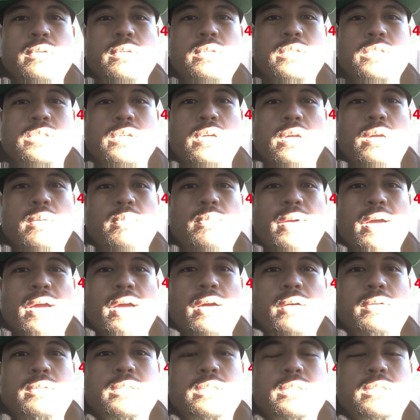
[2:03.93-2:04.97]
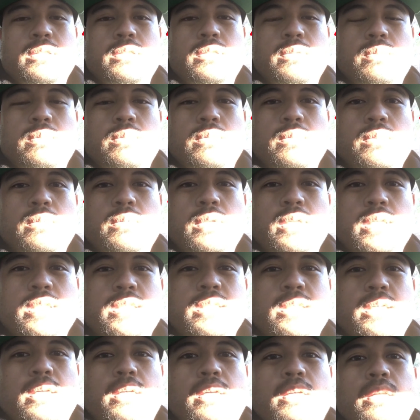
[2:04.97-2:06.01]
So I'm about, let's
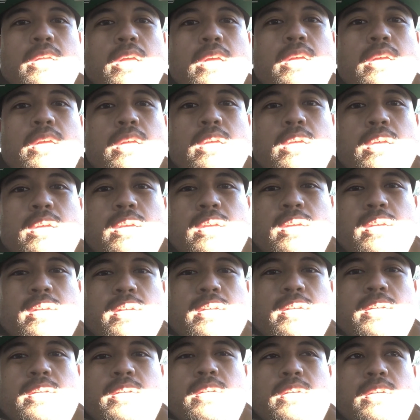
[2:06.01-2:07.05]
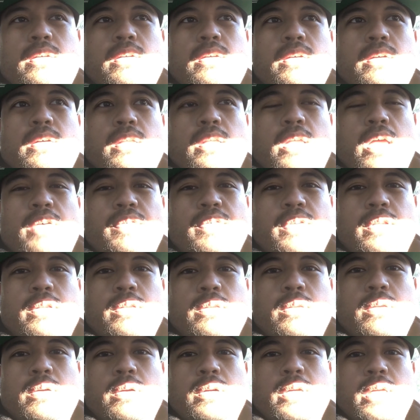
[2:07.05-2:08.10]
see,
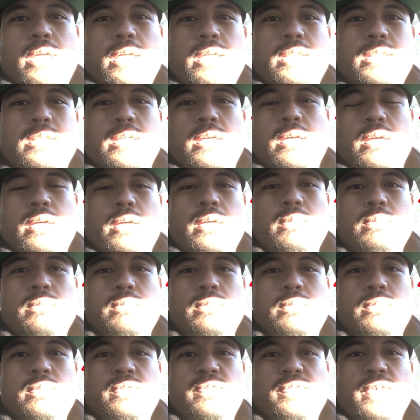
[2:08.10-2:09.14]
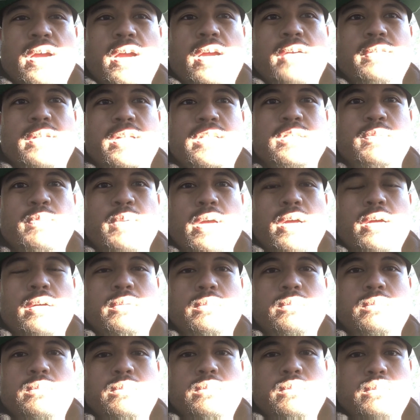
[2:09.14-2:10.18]
11:30 to 5. That's about
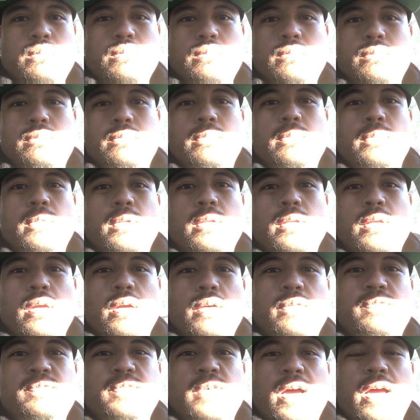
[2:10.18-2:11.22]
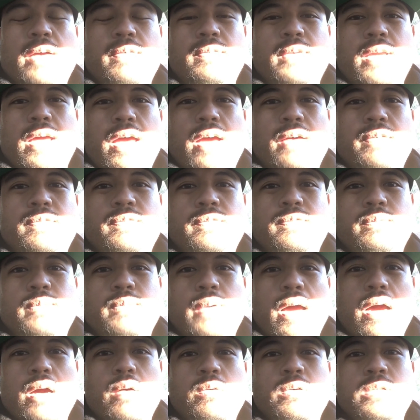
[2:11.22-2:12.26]
5.5
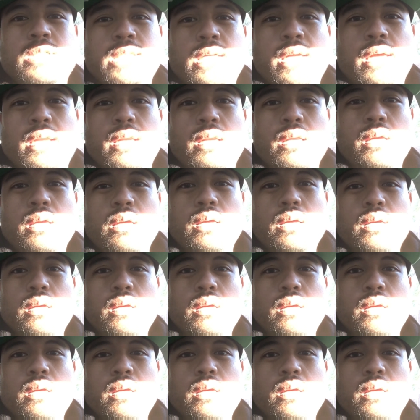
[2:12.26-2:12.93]
hours in.